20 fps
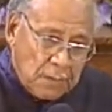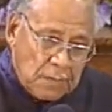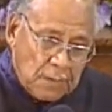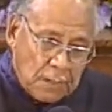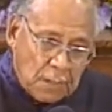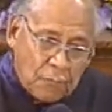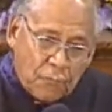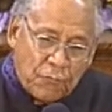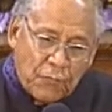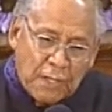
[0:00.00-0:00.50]

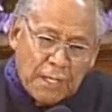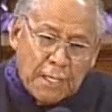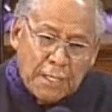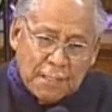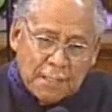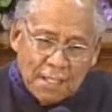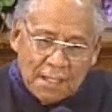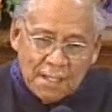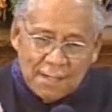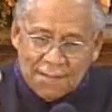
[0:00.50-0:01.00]
If
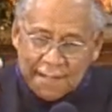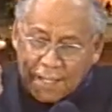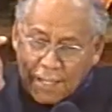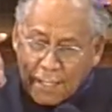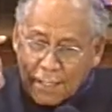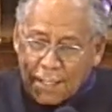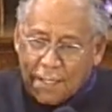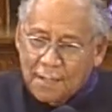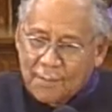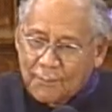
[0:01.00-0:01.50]
he can
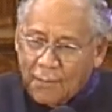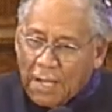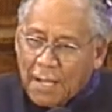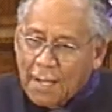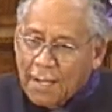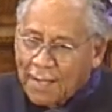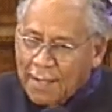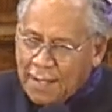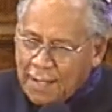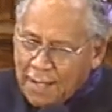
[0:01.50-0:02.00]
get in
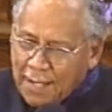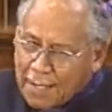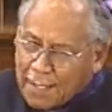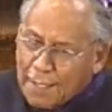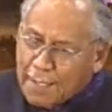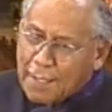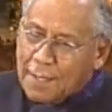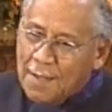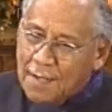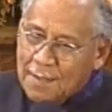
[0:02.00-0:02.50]
my
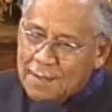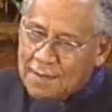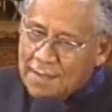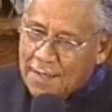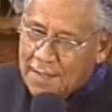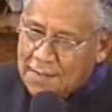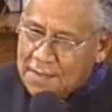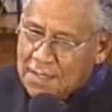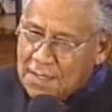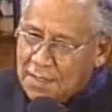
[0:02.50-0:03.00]
head
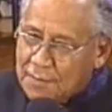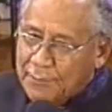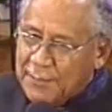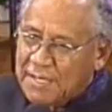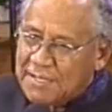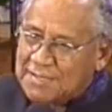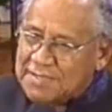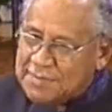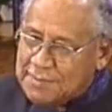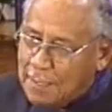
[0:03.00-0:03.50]
and give
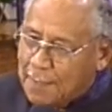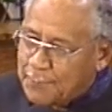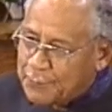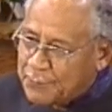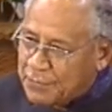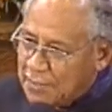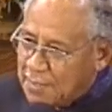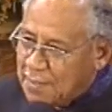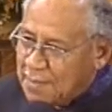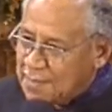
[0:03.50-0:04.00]
me
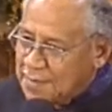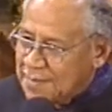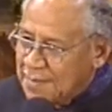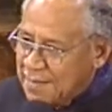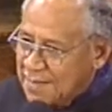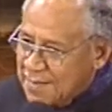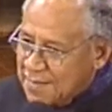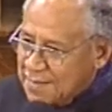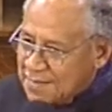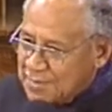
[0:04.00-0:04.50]

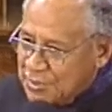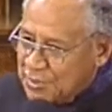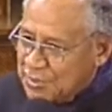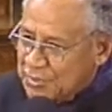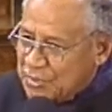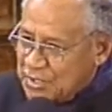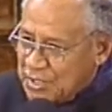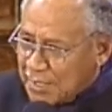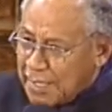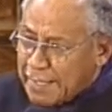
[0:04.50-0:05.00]
something
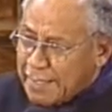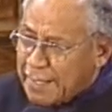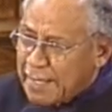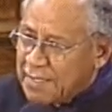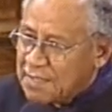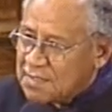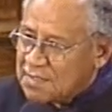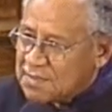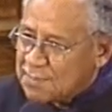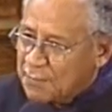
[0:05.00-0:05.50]
to
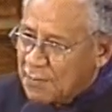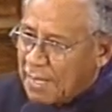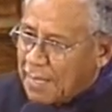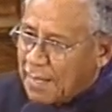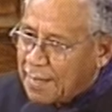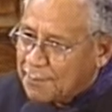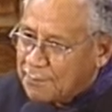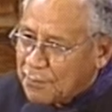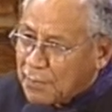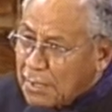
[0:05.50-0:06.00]
change
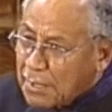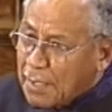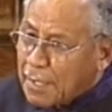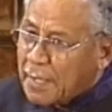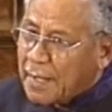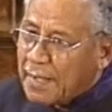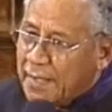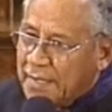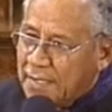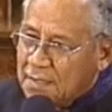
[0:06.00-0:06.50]
my
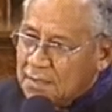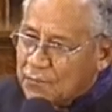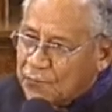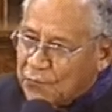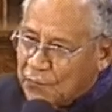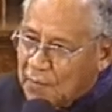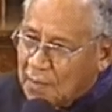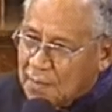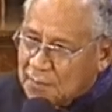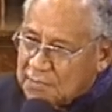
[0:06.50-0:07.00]
mind
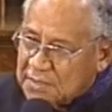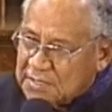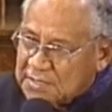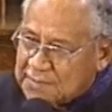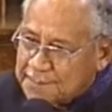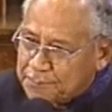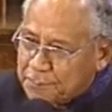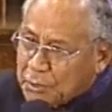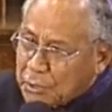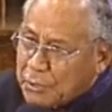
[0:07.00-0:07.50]
from
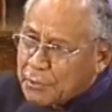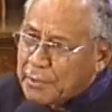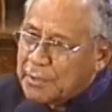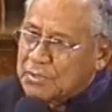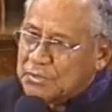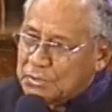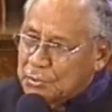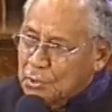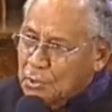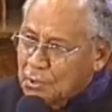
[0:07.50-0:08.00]

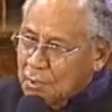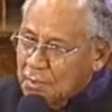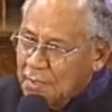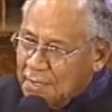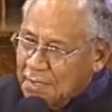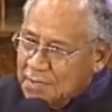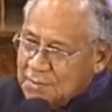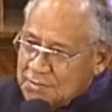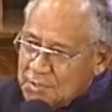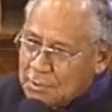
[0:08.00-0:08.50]

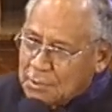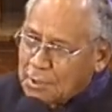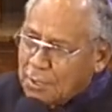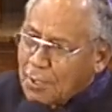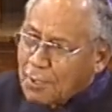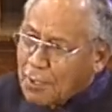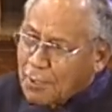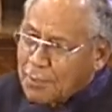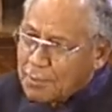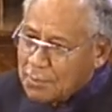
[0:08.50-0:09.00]
spiritual to
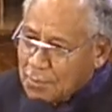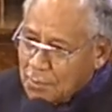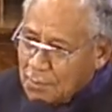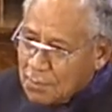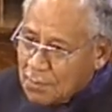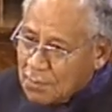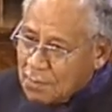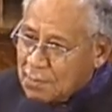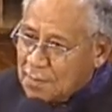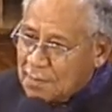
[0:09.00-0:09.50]

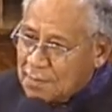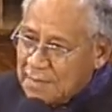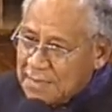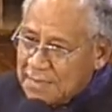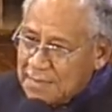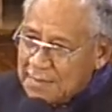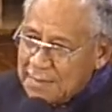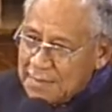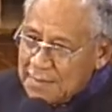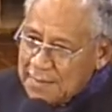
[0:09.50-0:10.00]
carnal,
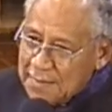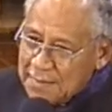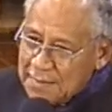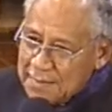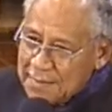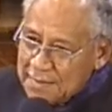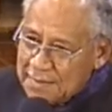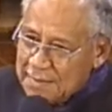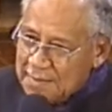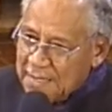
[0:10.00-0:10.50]

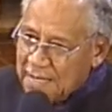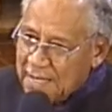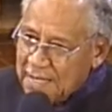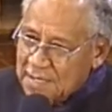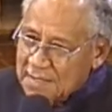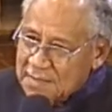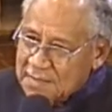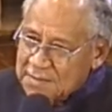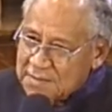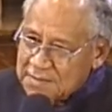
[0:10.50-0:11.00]
he
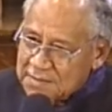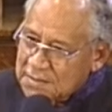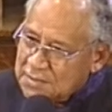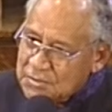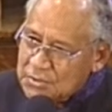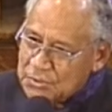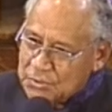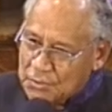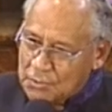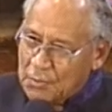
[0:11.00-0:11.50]
has
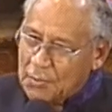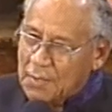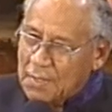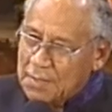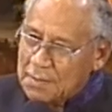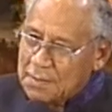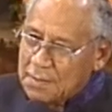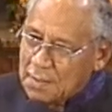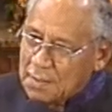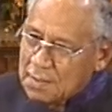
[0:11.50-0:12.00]

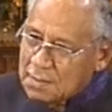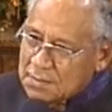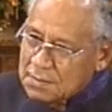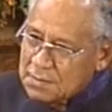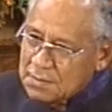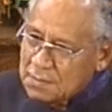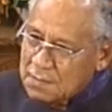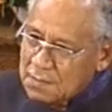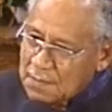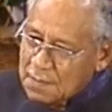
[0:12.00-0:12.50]
destroyed us.
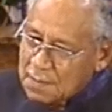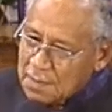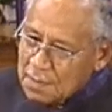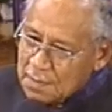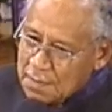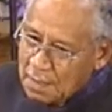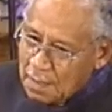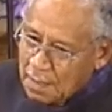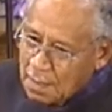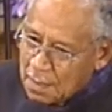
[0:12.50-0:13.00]

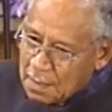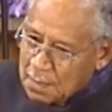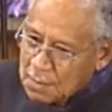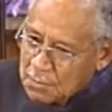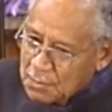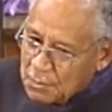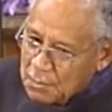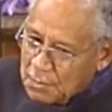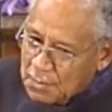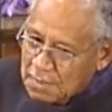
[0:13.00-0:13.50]

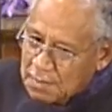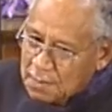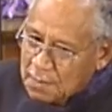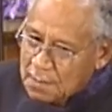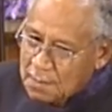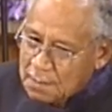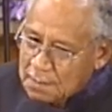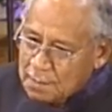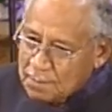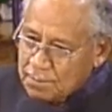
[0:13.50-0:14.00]
Hallelujah.
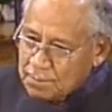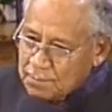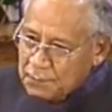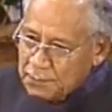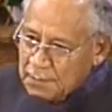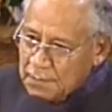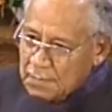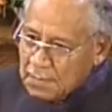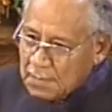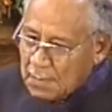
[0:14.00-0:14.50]

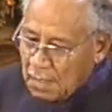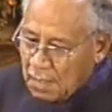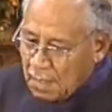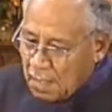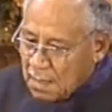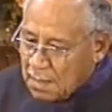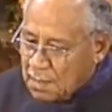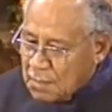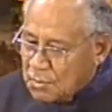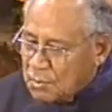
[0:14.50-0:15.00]

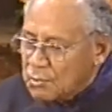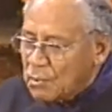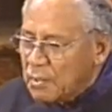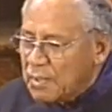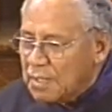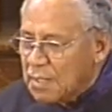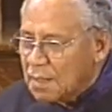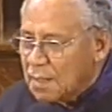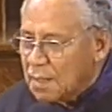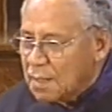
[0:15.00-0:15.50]

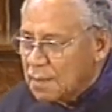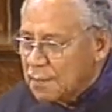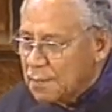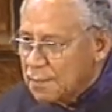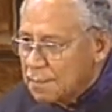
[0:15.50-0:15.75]
Hallelujah.